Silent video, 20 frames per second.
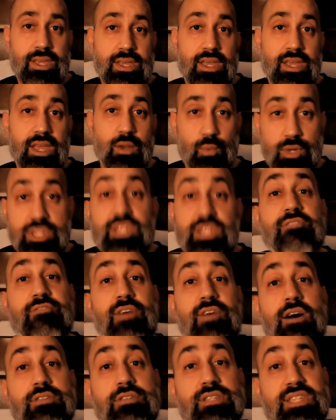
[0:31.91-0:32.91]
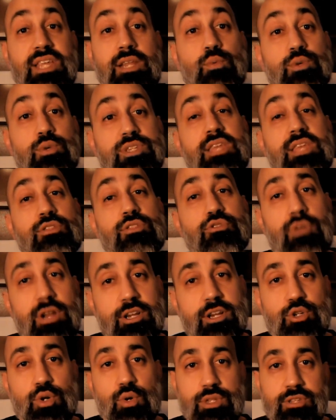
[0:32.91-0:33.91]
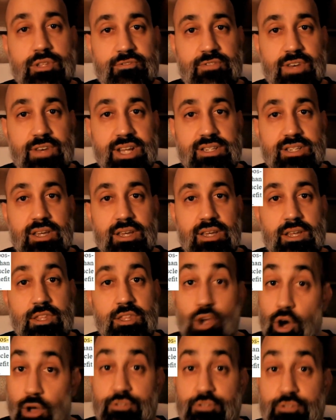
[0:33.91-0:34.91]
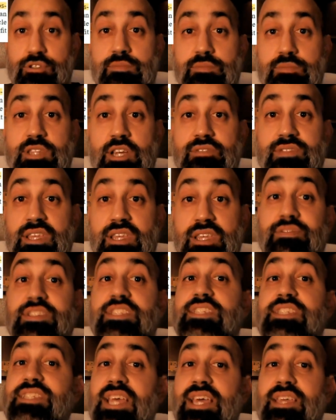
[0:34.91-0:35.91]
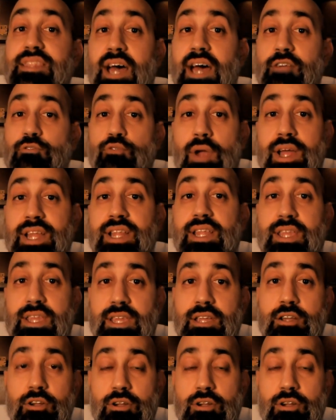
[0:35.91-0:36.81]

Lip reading: And what they found is that it was a threshold effect. The authors themselves even say that right here.